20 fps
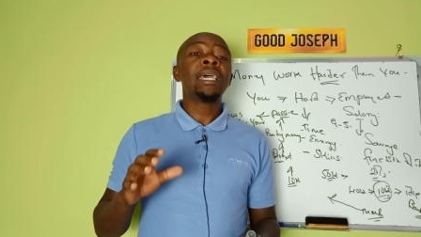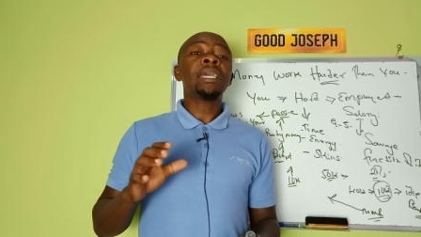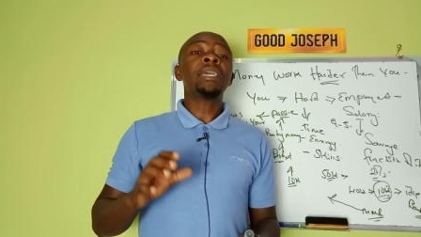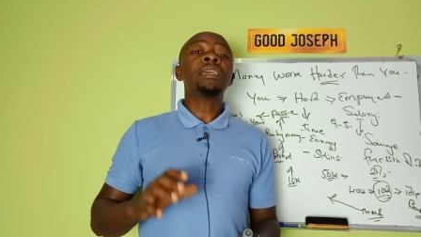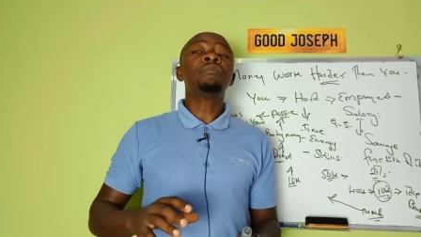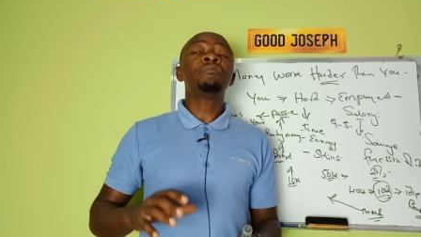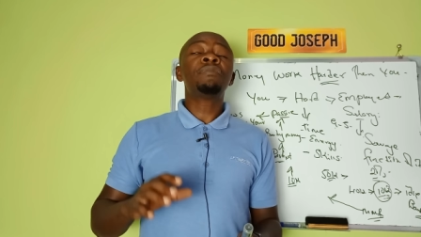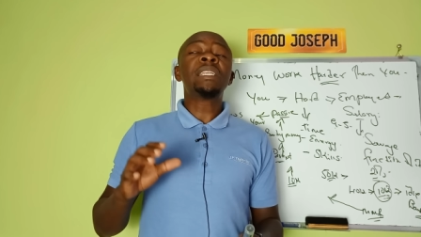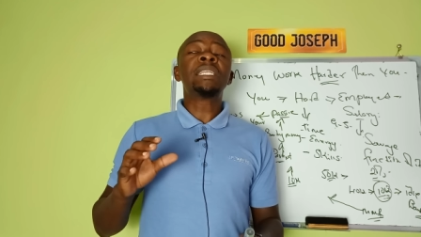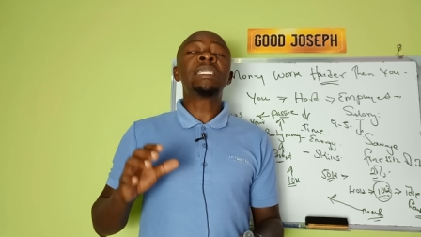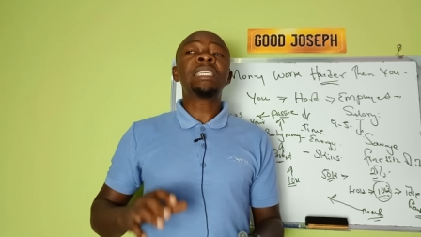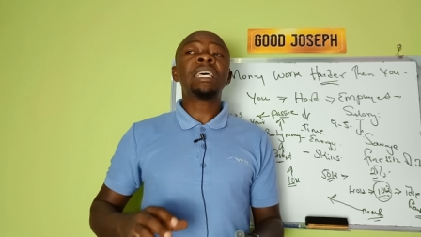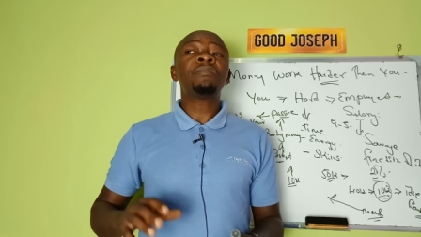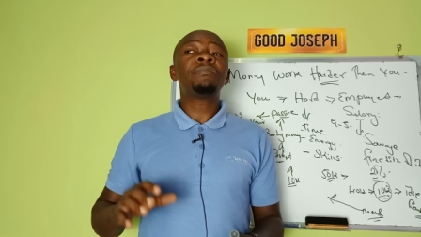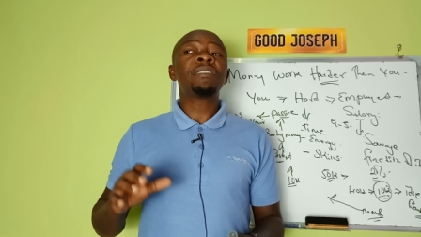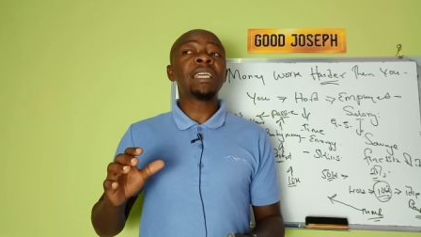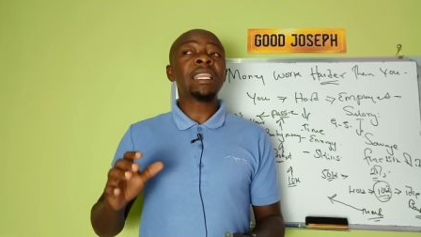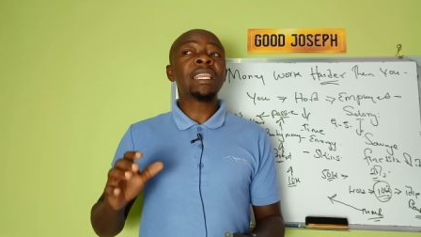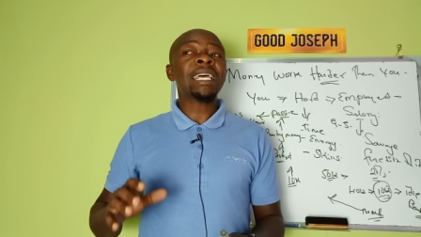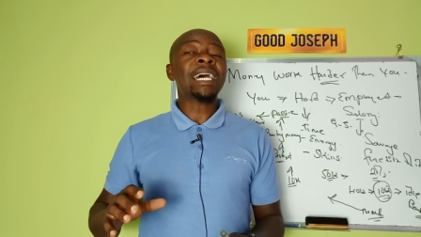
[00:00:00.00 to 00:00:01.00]
even
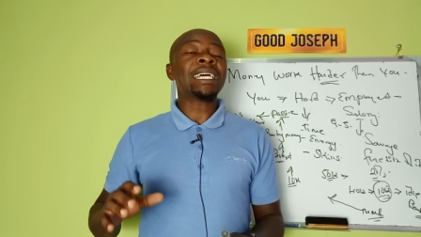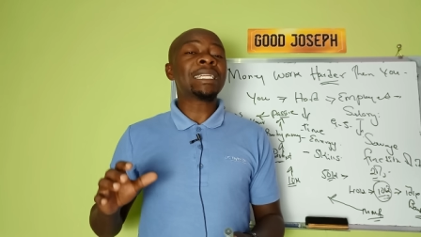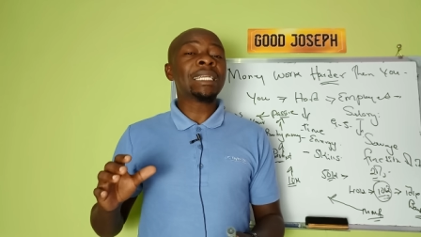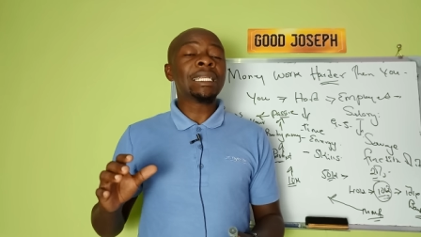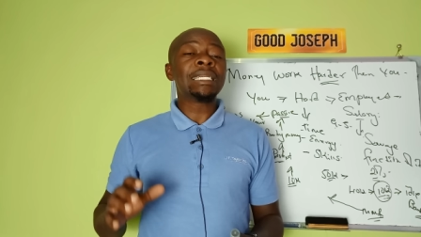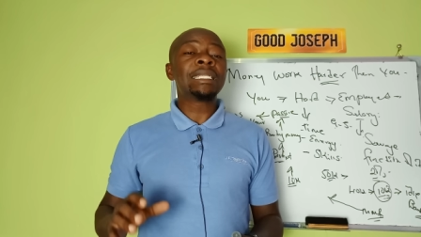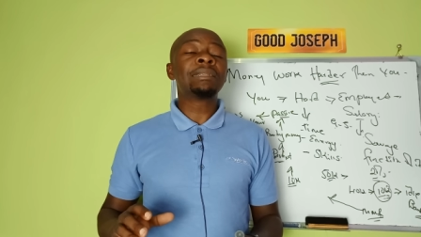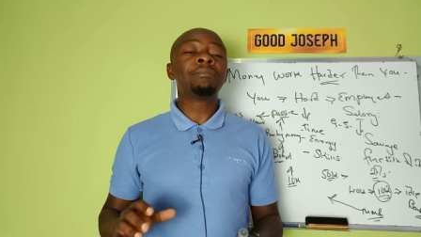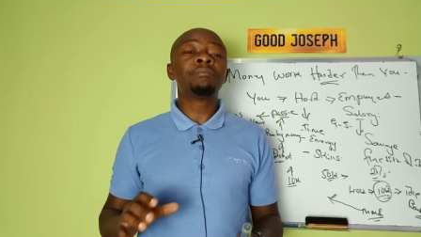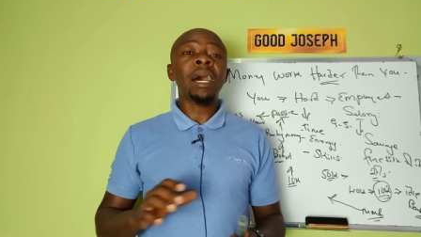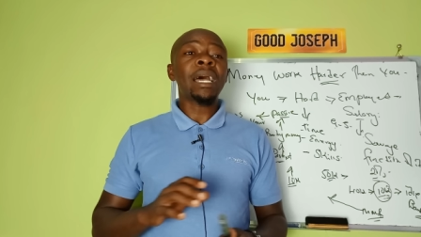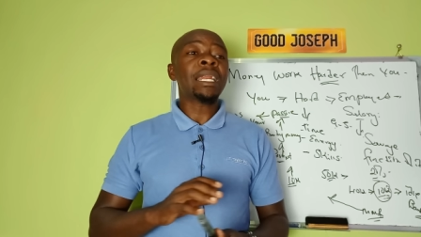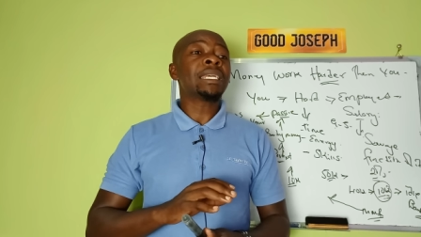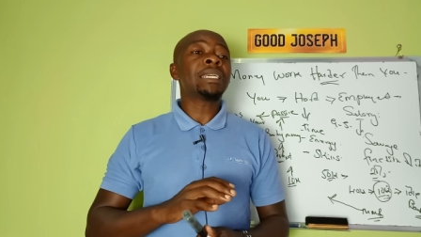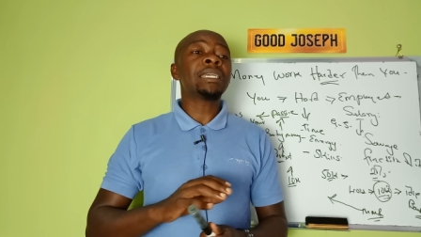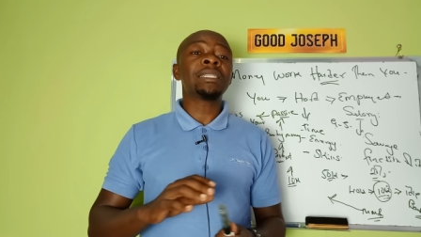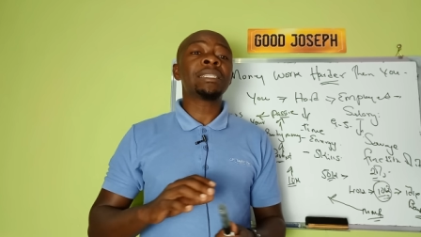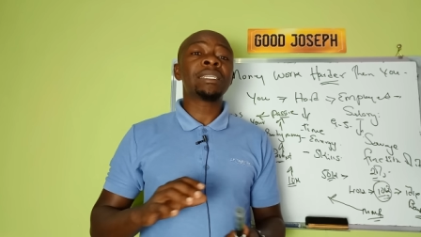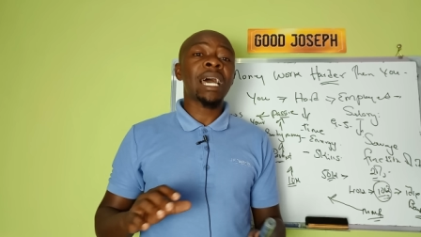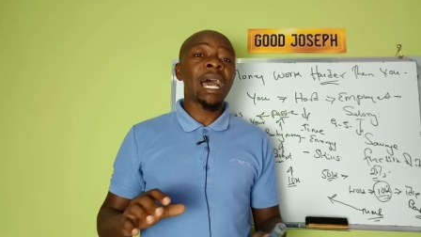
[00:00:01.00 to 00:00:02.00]
saving that little money
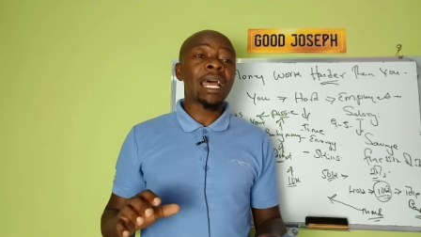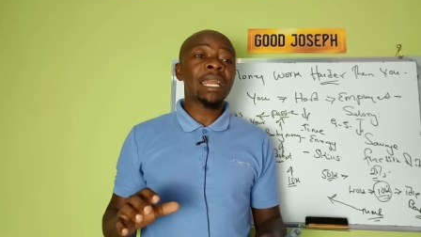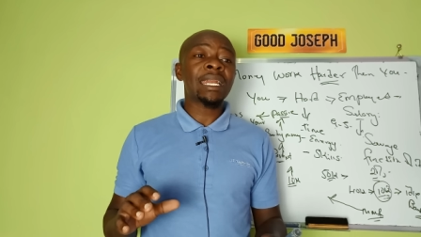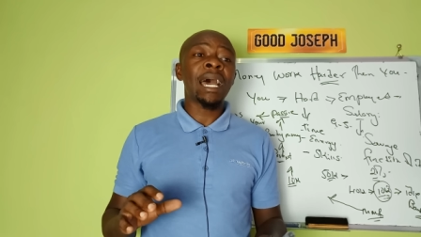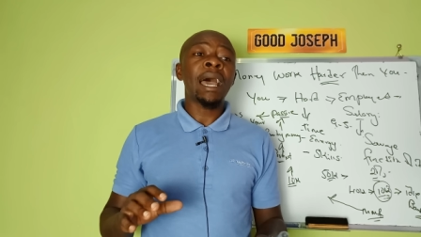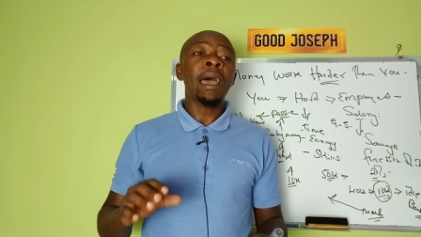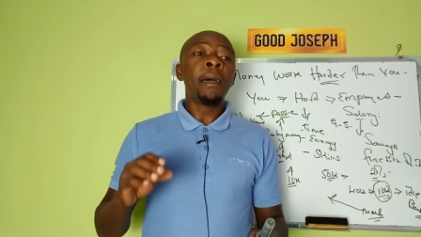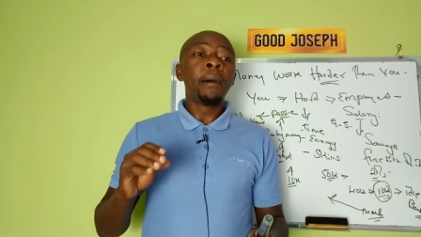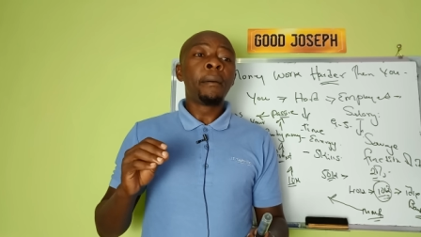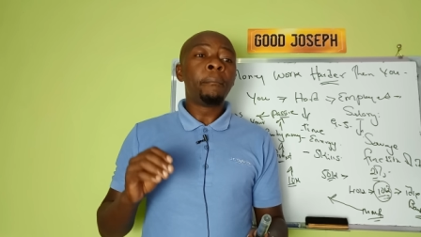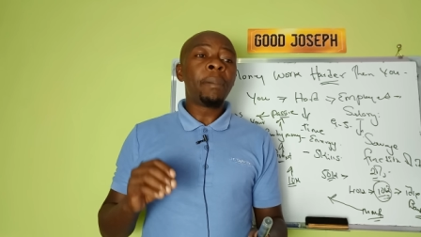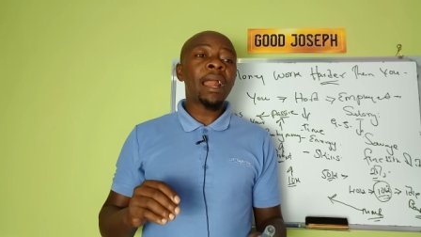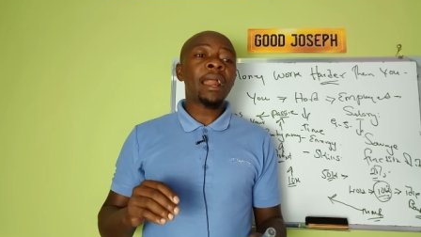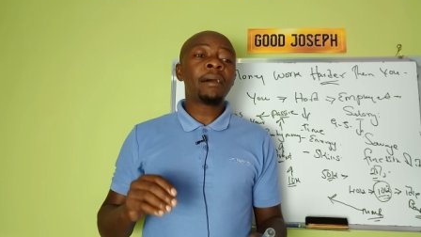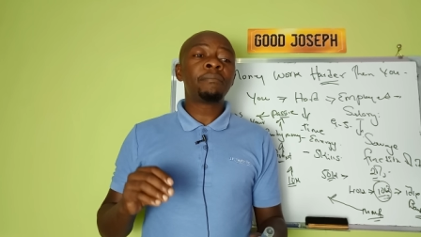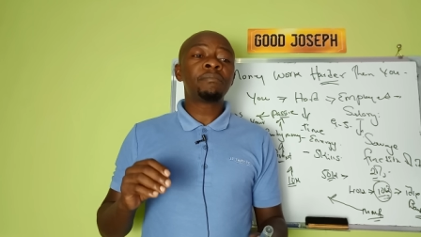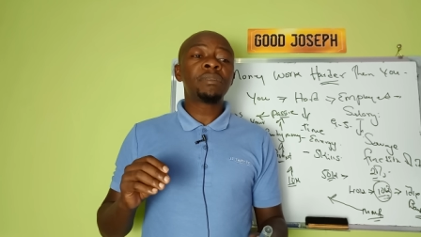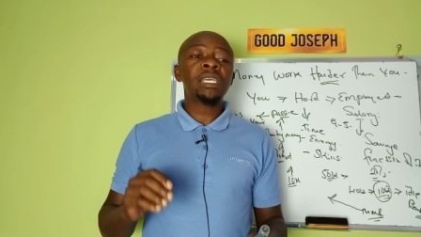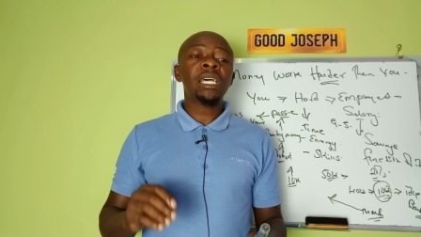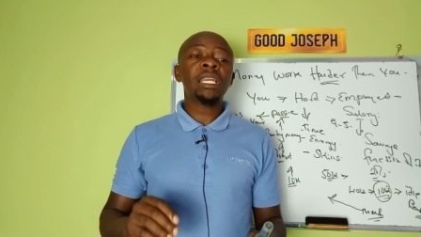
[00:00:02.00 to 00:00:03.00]
is harder. But
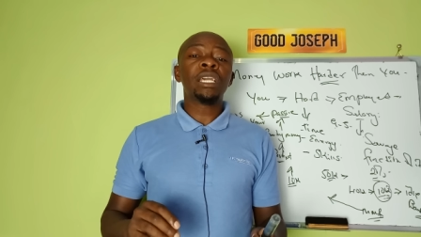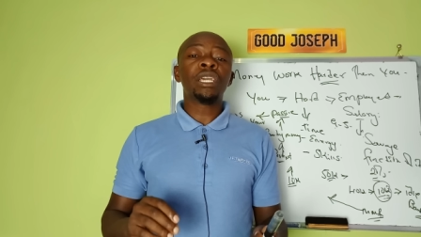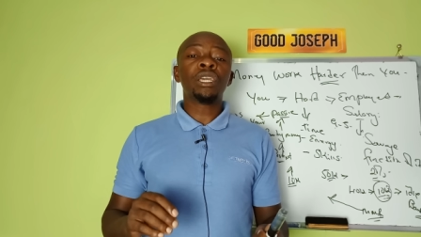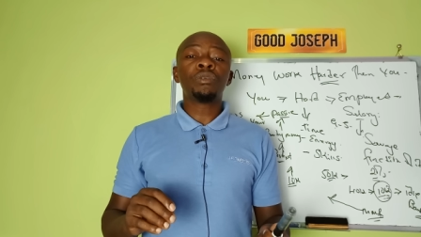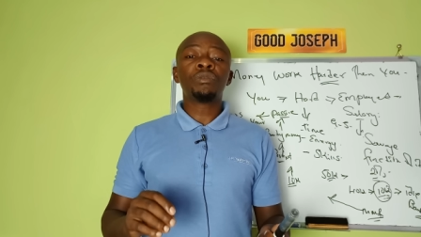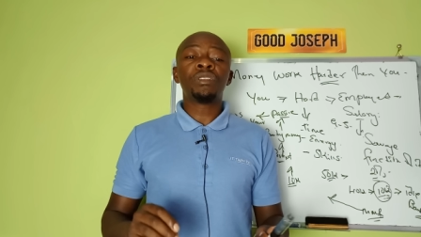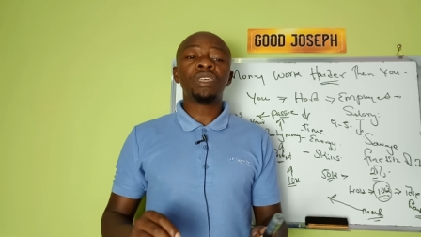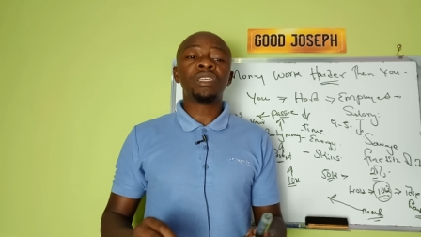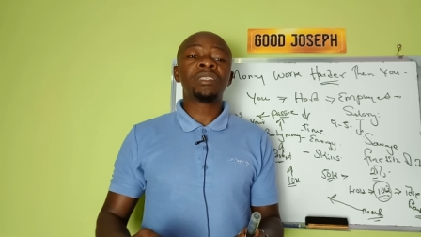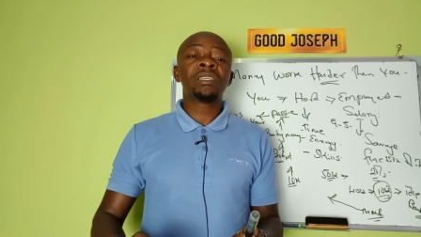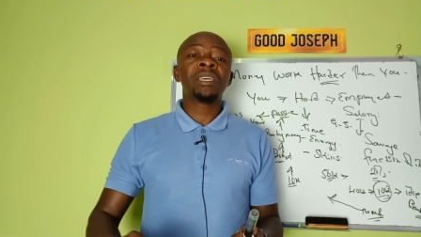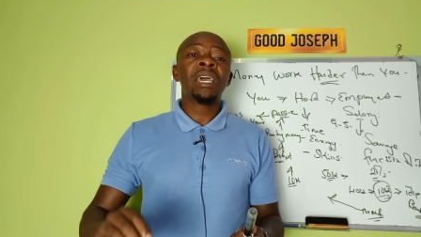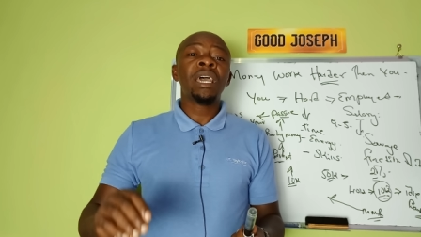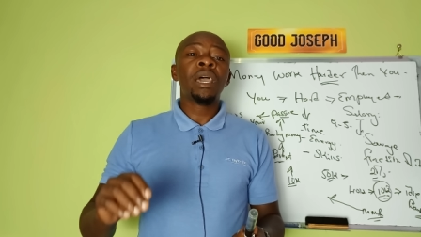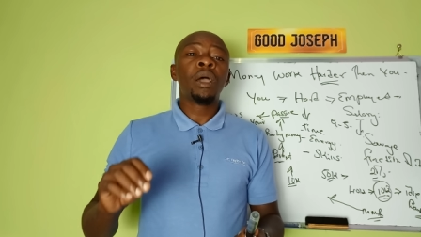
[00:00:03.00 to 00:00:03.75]
I'm telling you this,